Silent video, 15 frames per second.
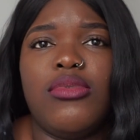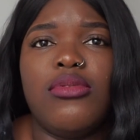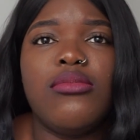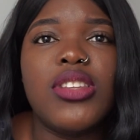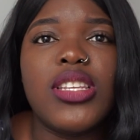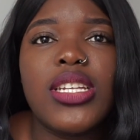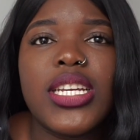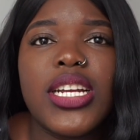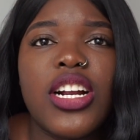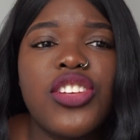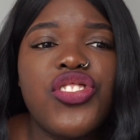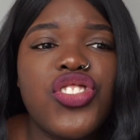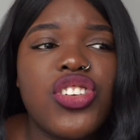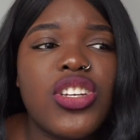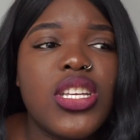
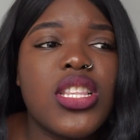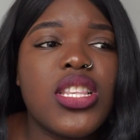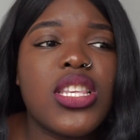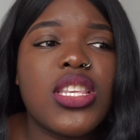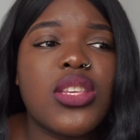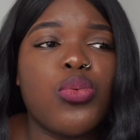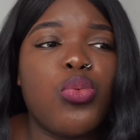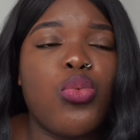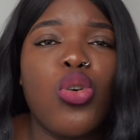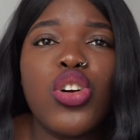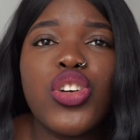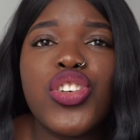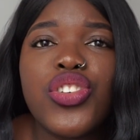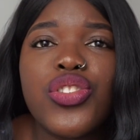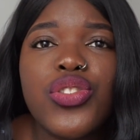detergents,
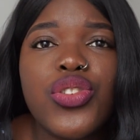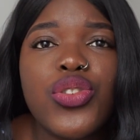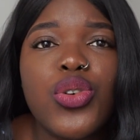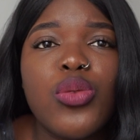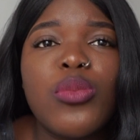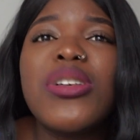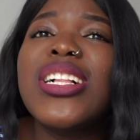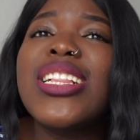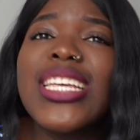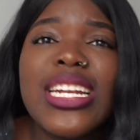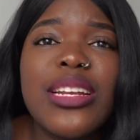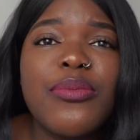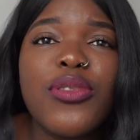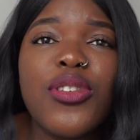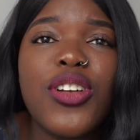washing soap,
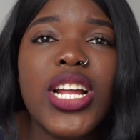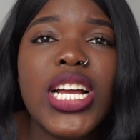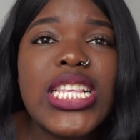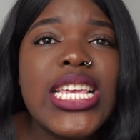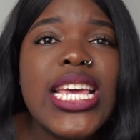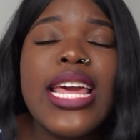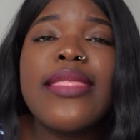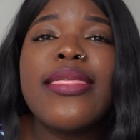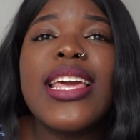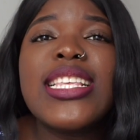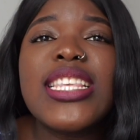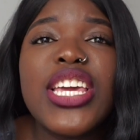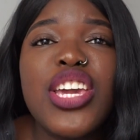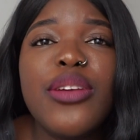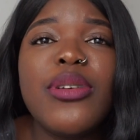cleaning products, things
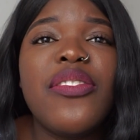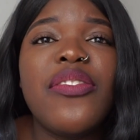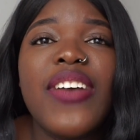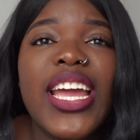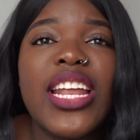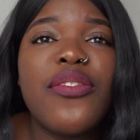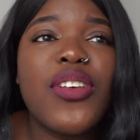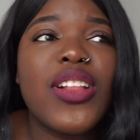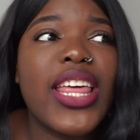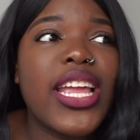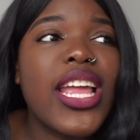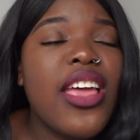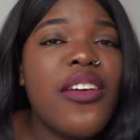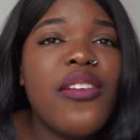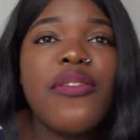that you would find for
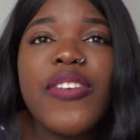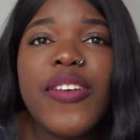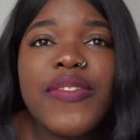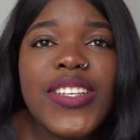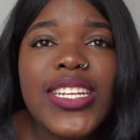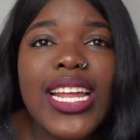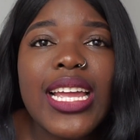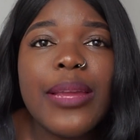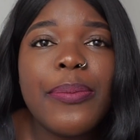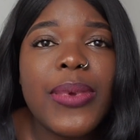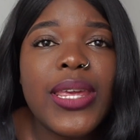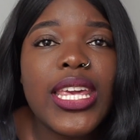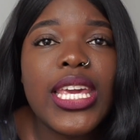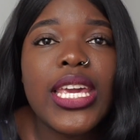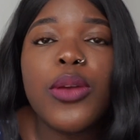like
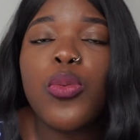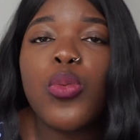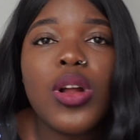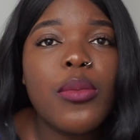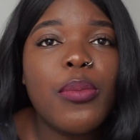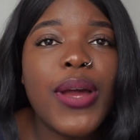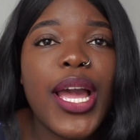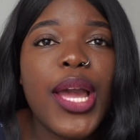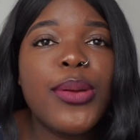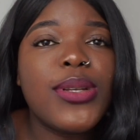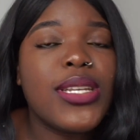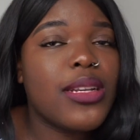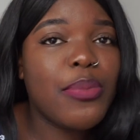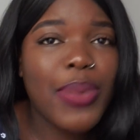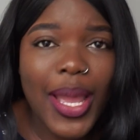59p, one pound
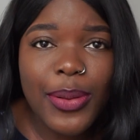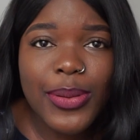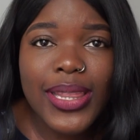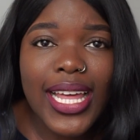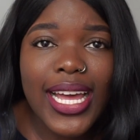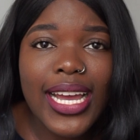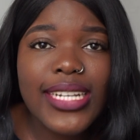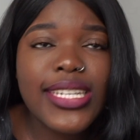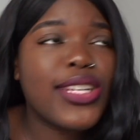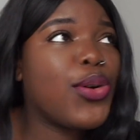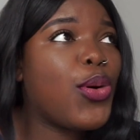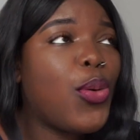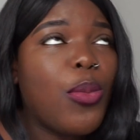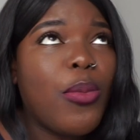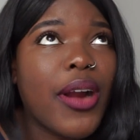and Poundland and
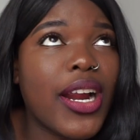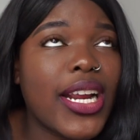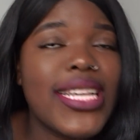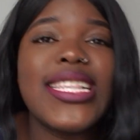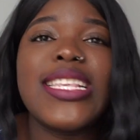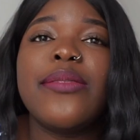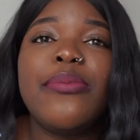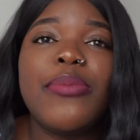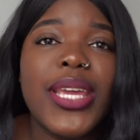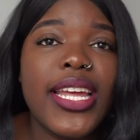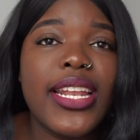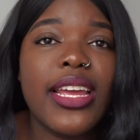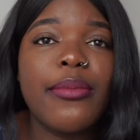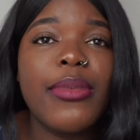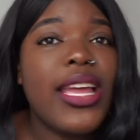home bargains in
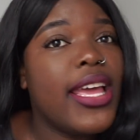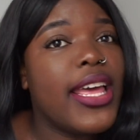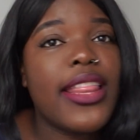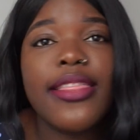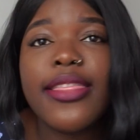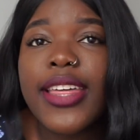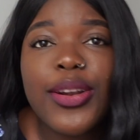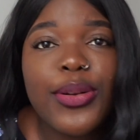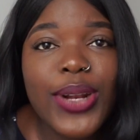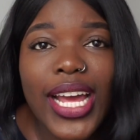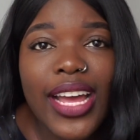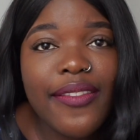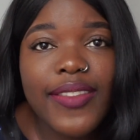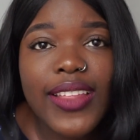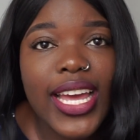B&M. They don't
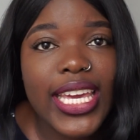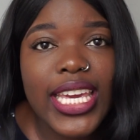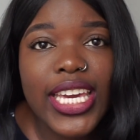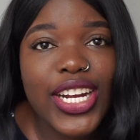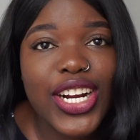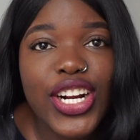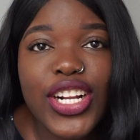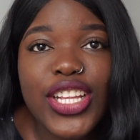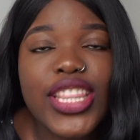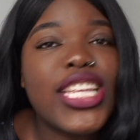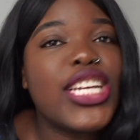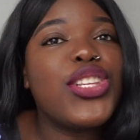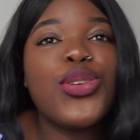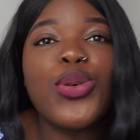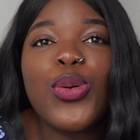have that here.
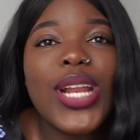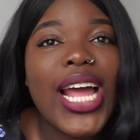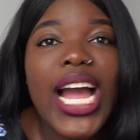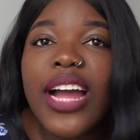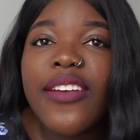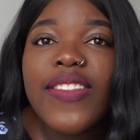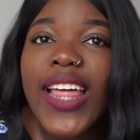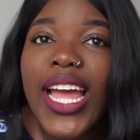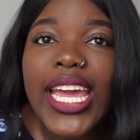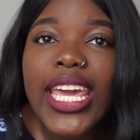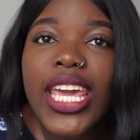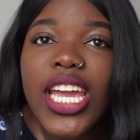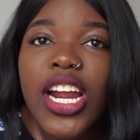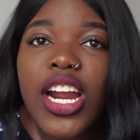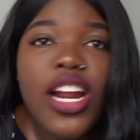They don't have that
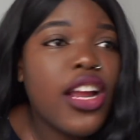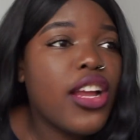here.